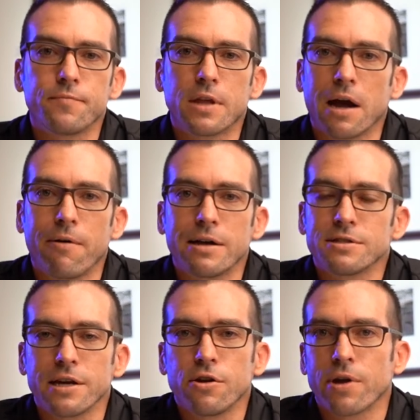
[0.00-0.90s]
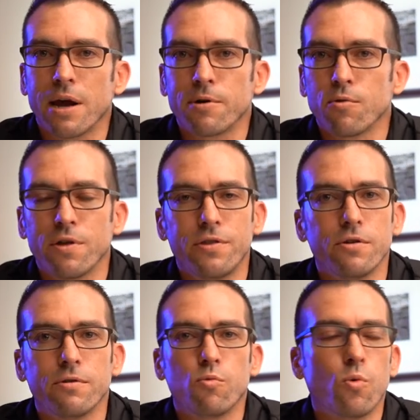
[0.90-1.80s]
go out, take your camera with
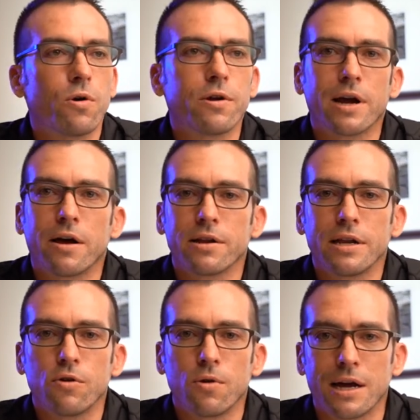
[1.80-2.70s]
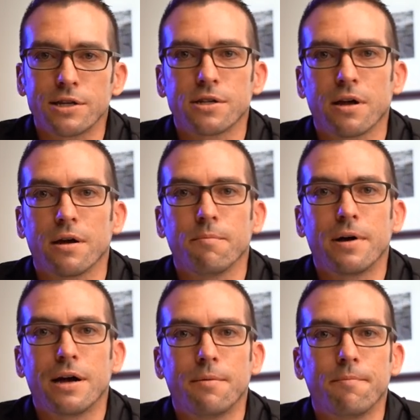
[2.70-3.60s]
you, walk around in your
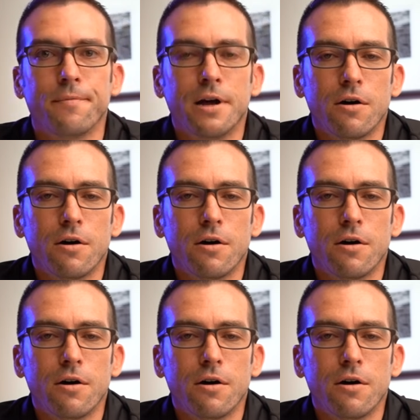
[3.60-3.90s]
lunchtime,